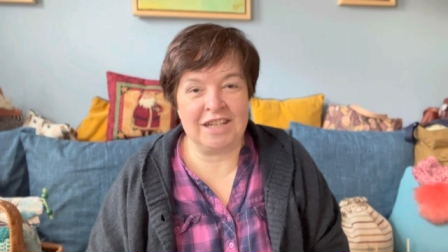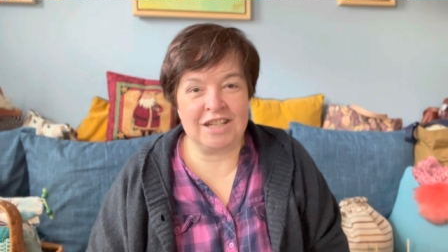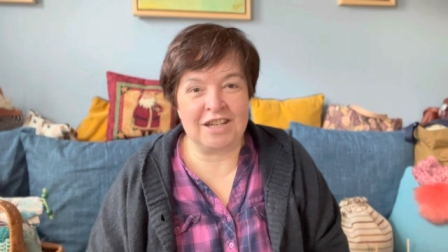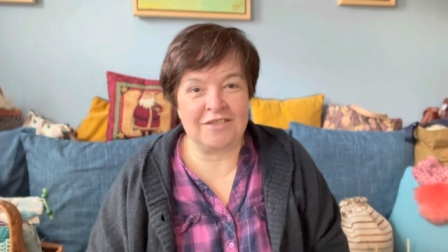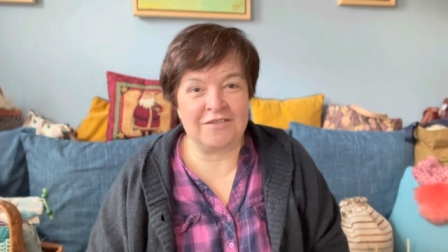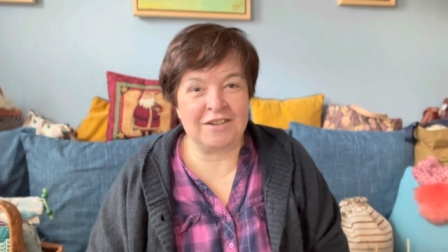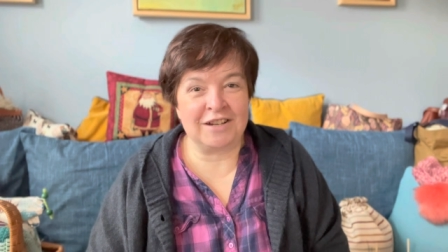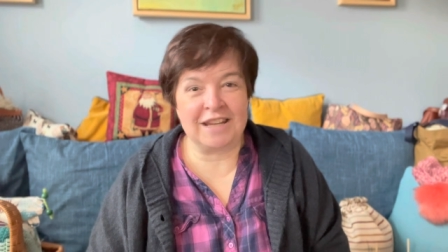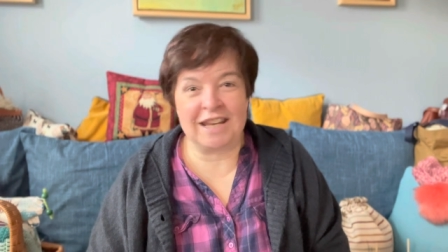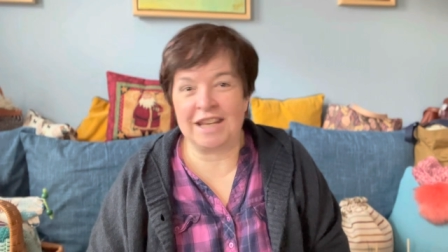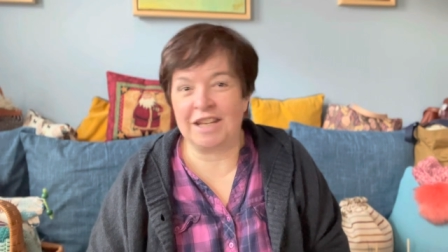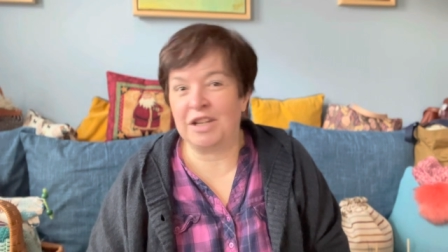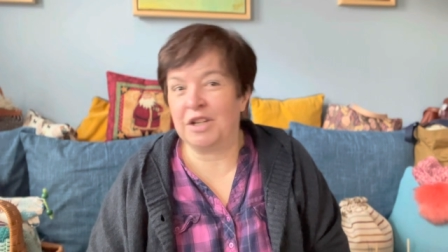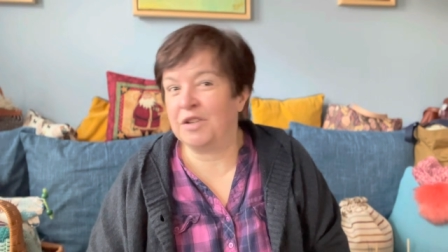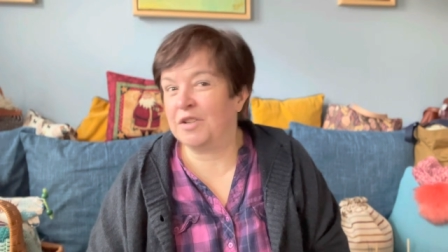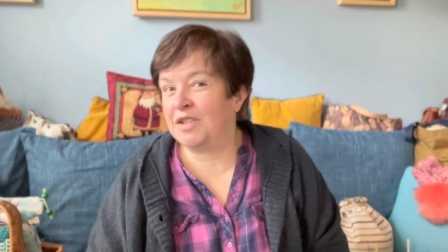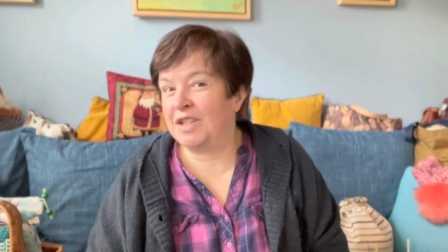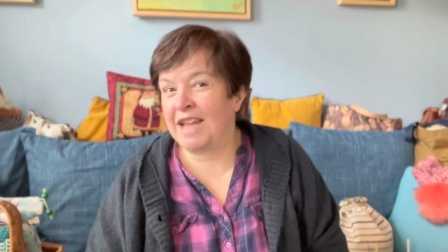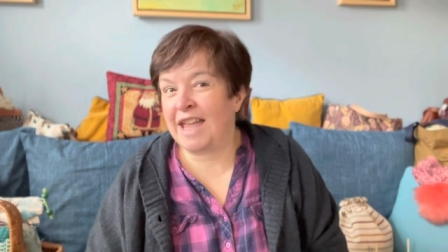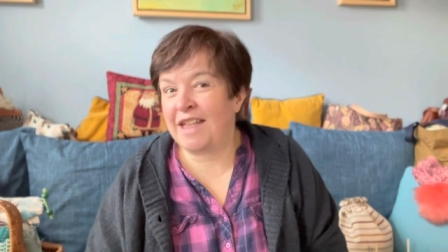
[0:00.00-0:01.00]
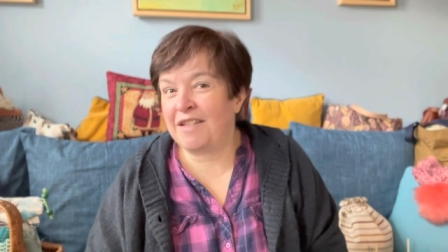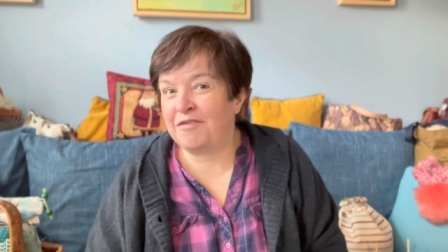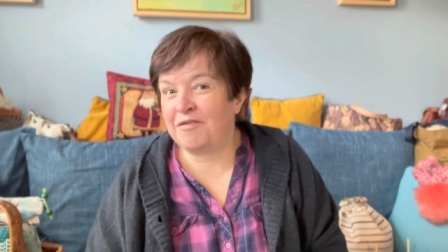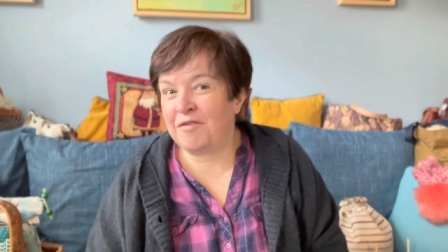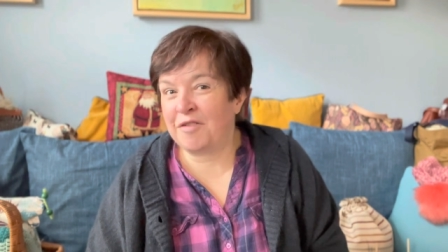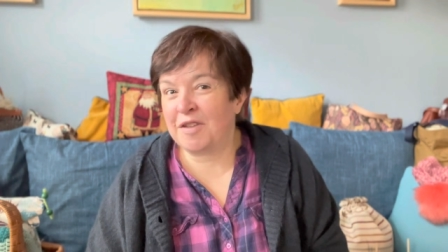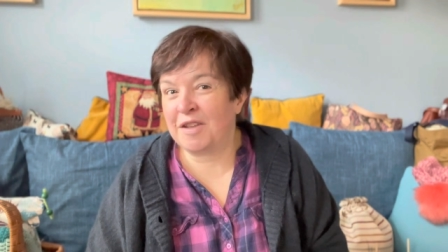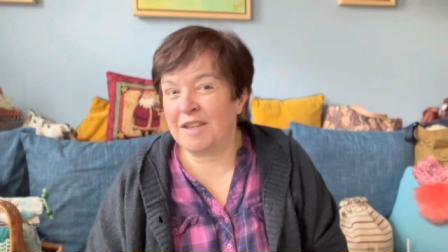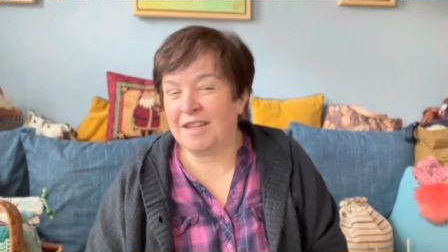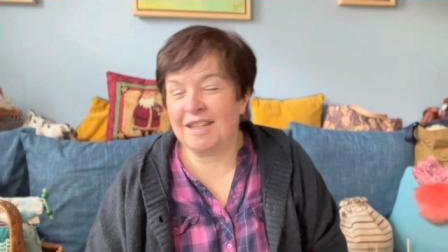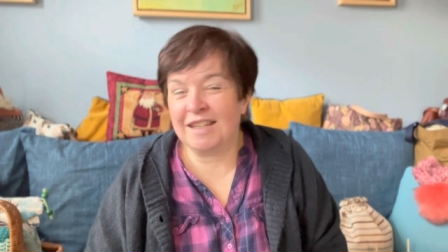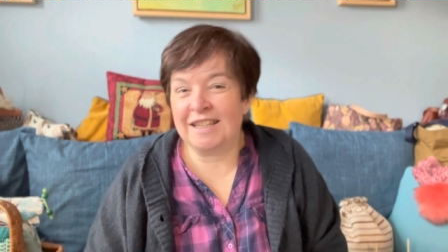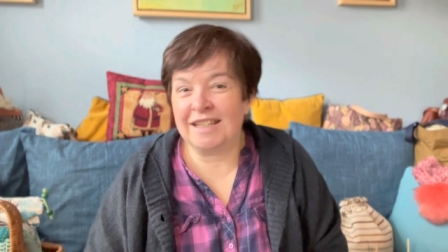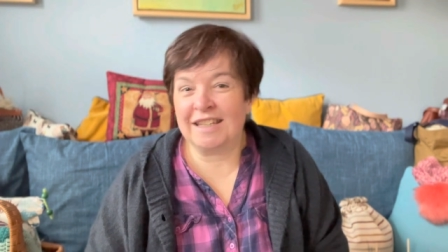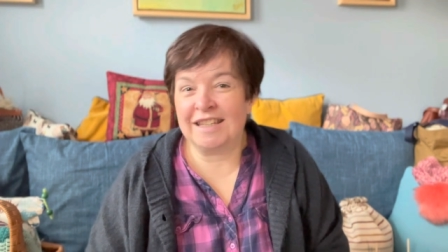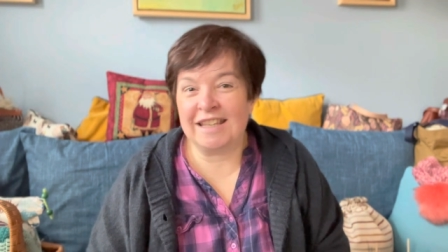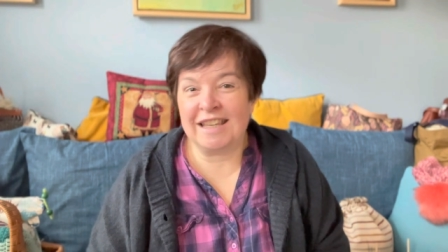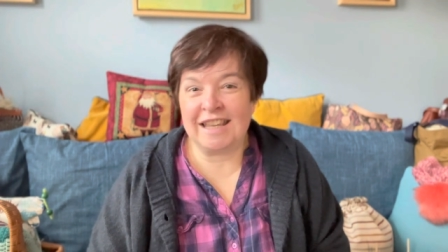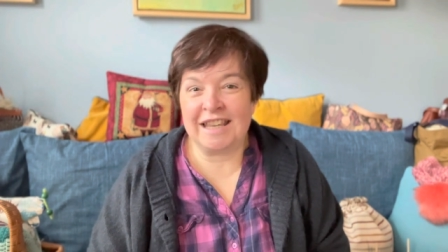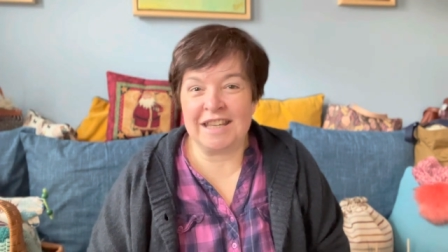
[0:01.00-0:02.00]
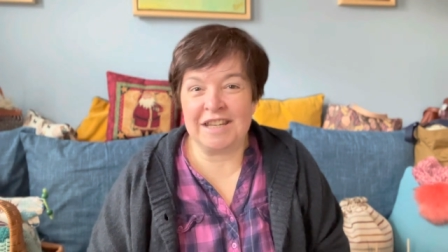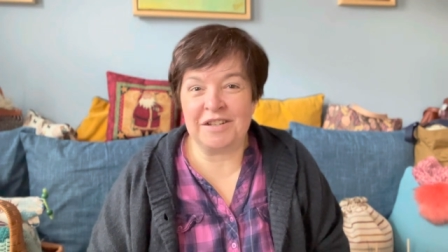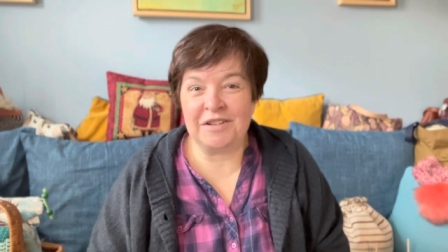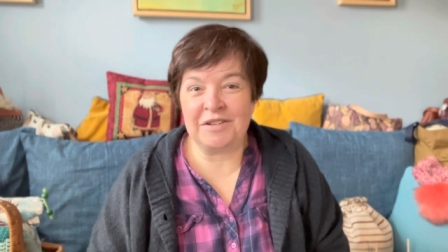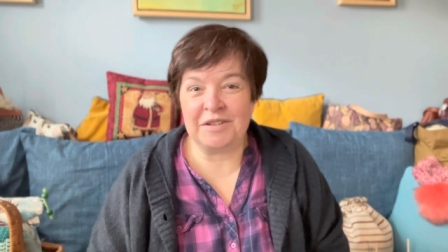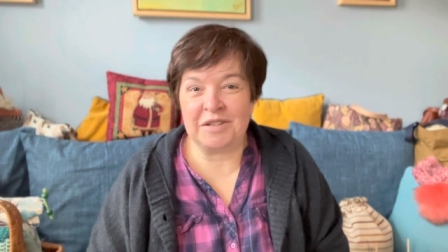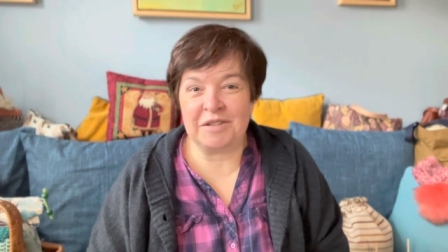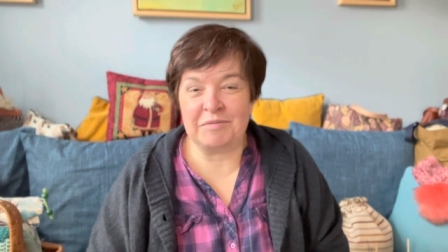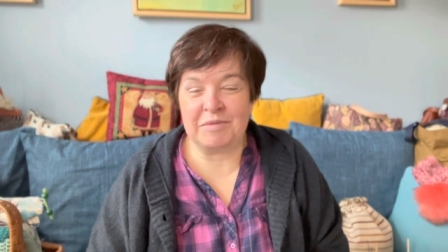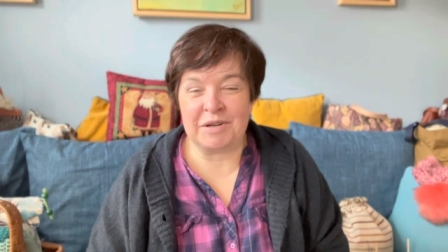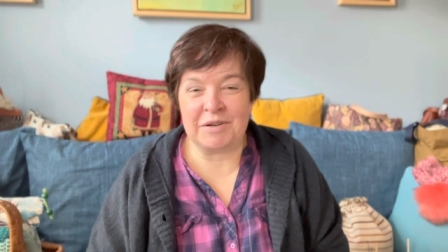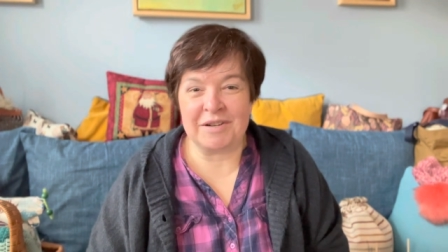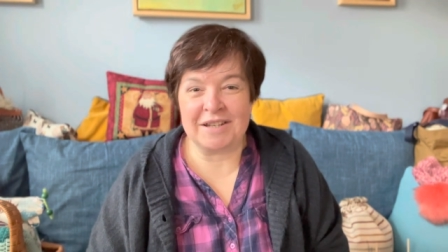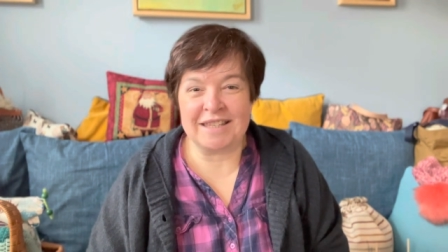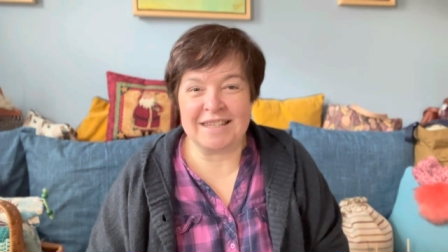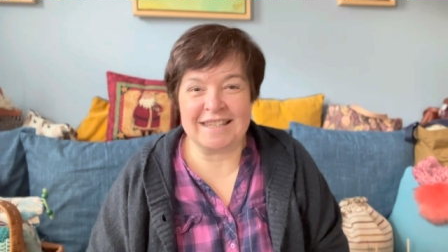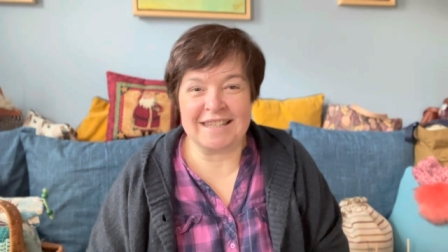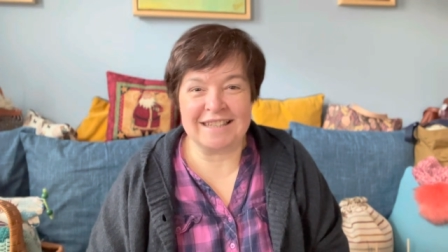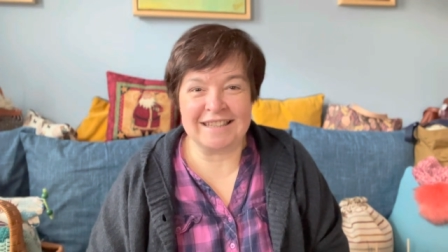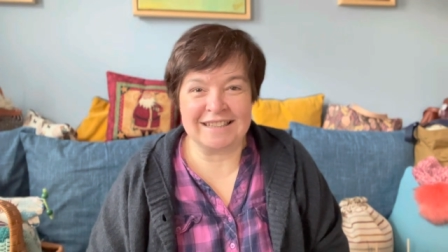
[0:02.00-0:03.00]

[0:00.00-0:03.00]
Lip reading: other again in good health and in good spirits.